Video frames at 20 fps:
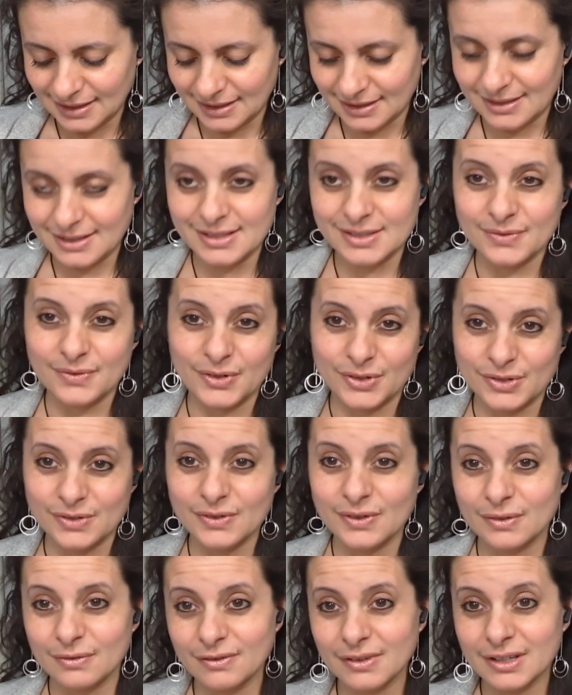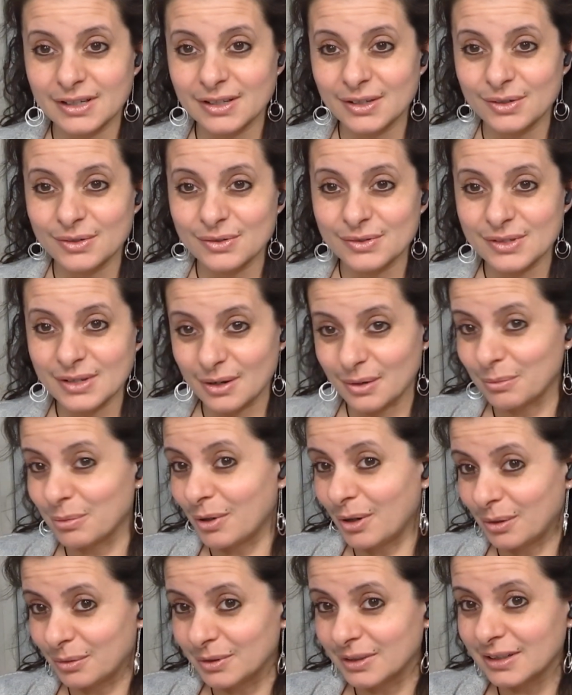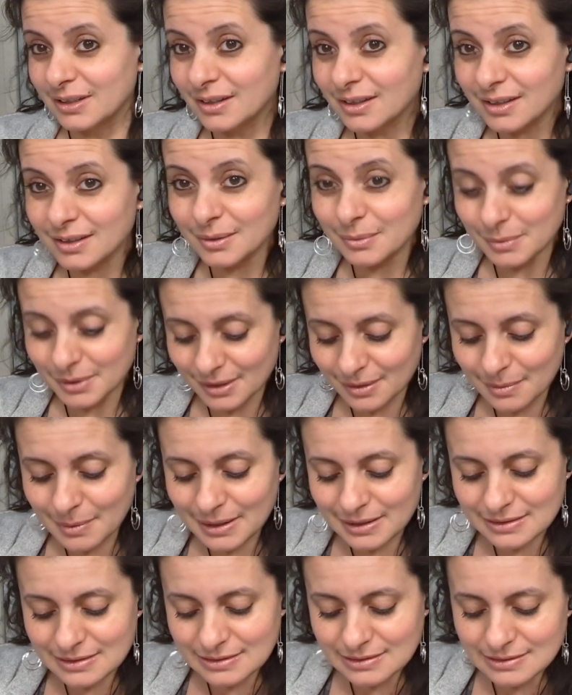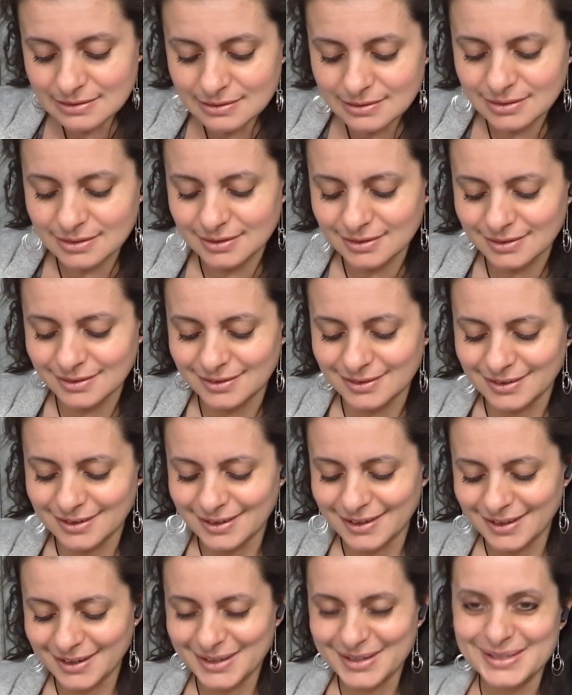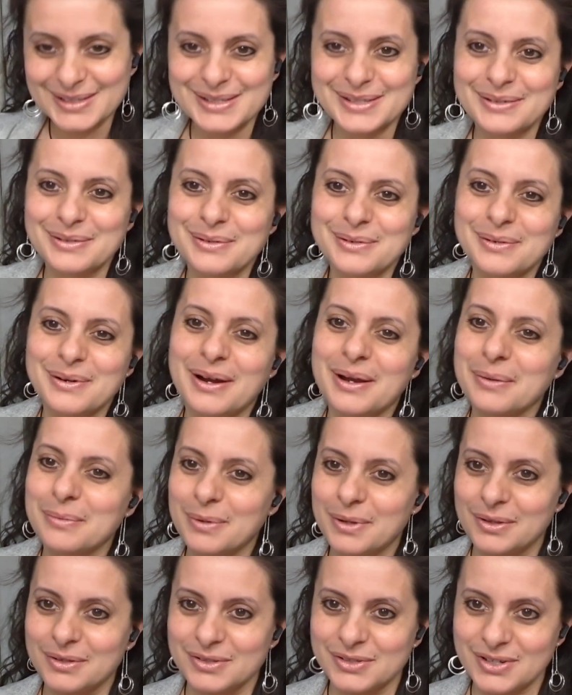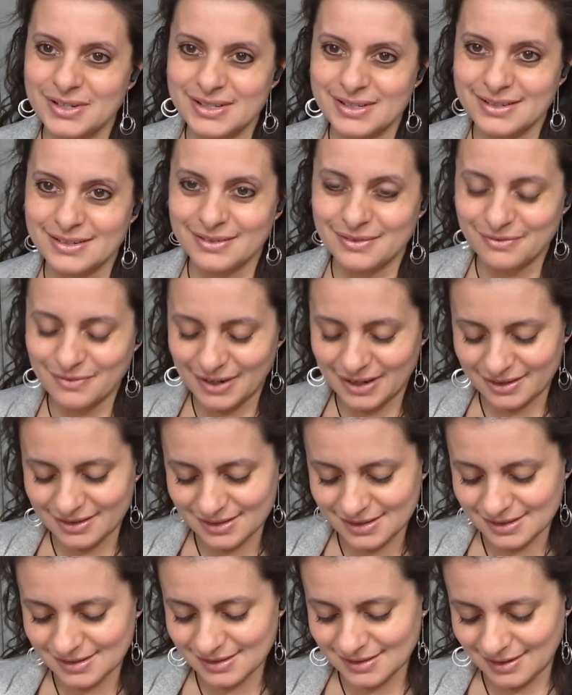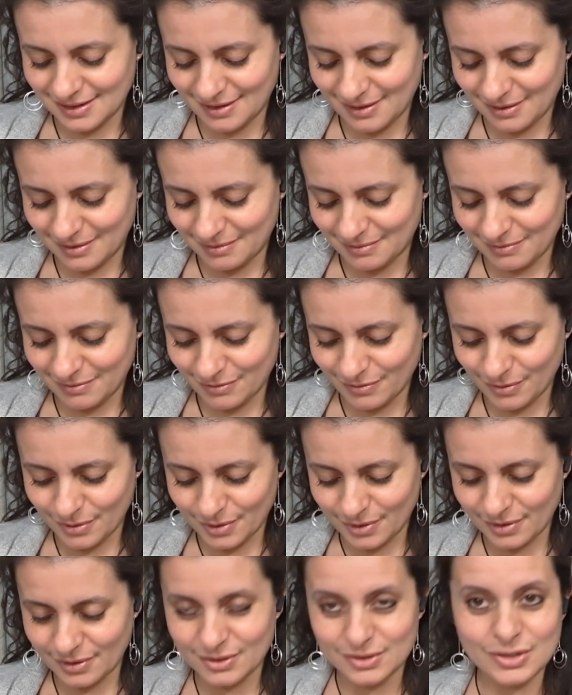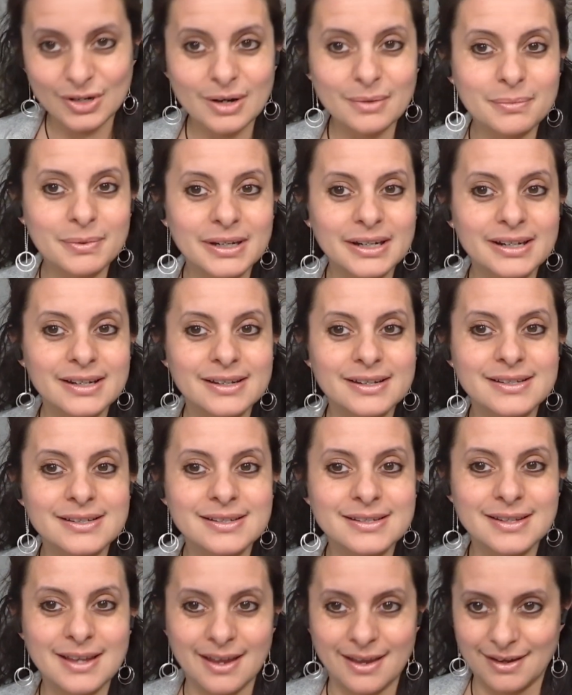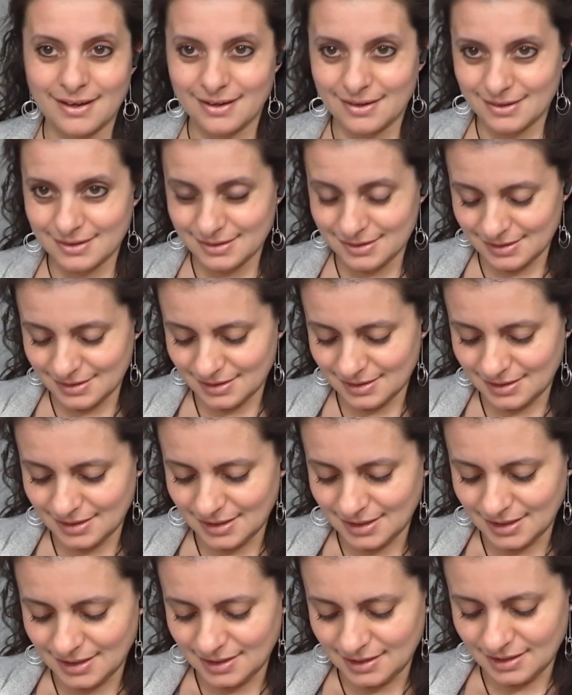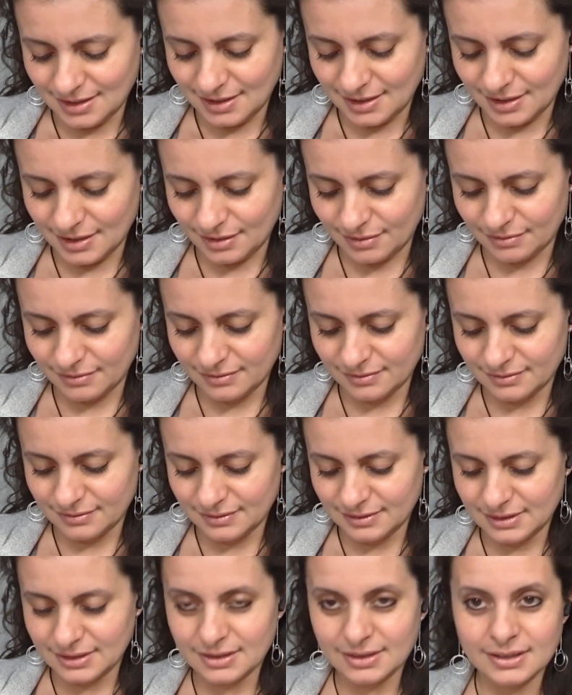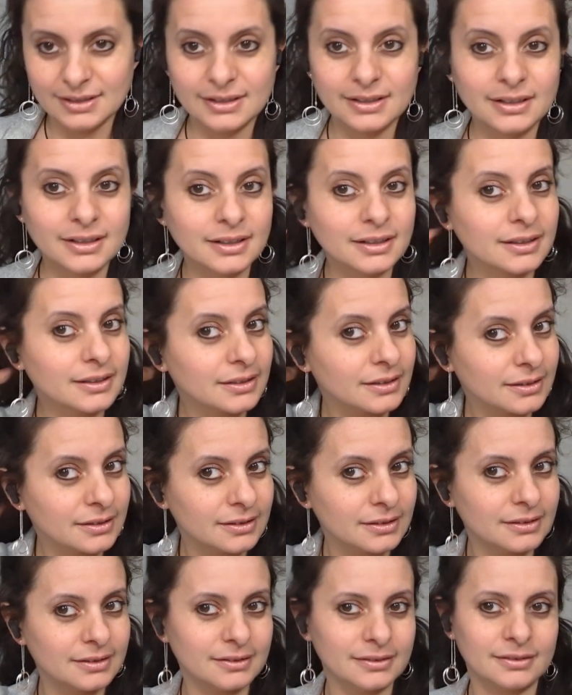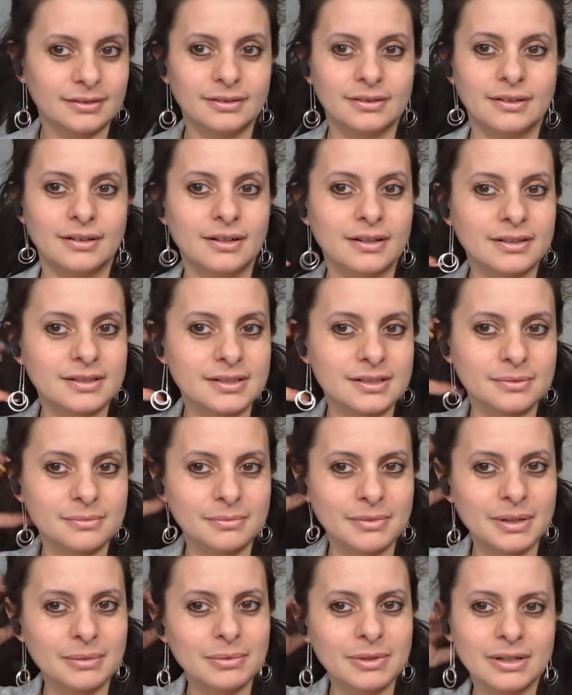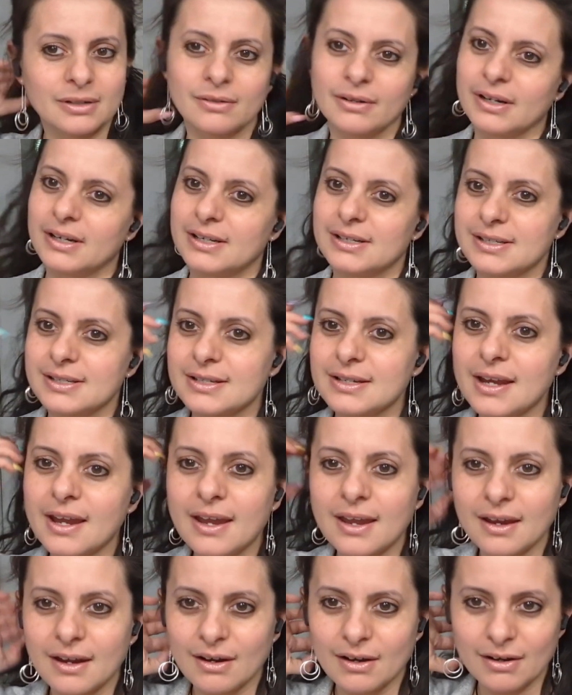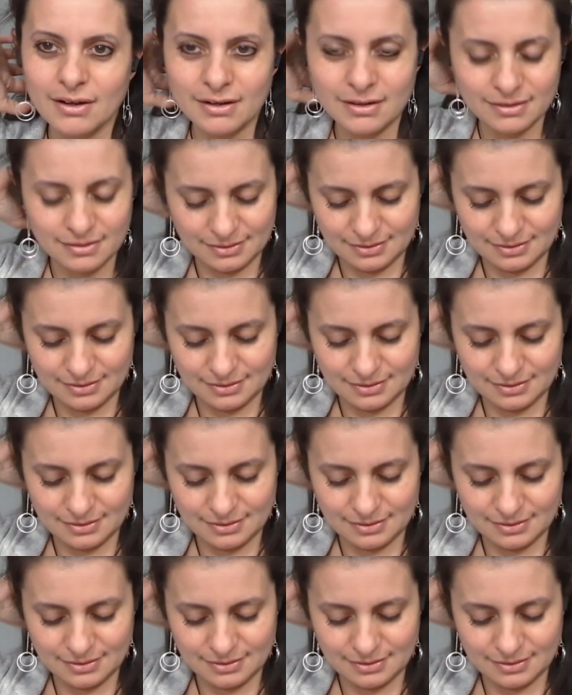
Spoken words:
These first few videos are probably not gonna be the best, so I apologize in advance for the choppiness and, you know, the not maybe greatest hair.